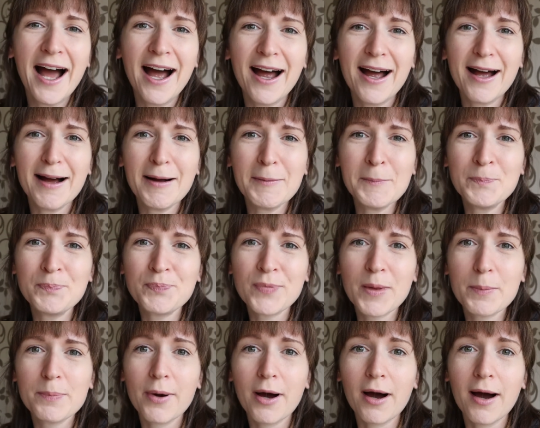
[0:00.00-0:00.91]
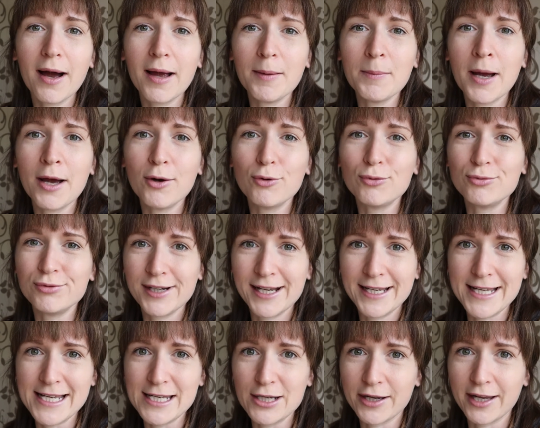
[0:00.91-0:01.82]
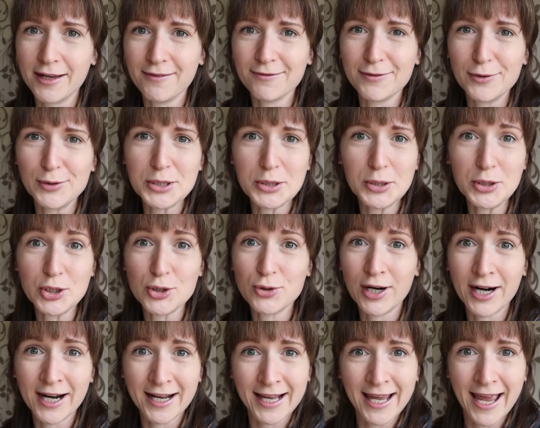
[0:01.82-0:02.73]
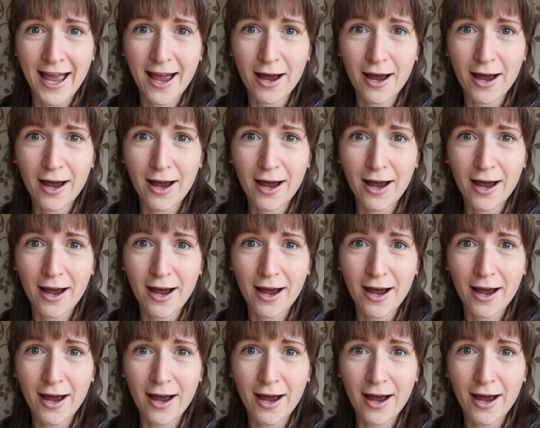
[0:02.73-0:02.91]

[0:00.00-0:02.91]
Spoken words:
But I'm really looking forward to trying it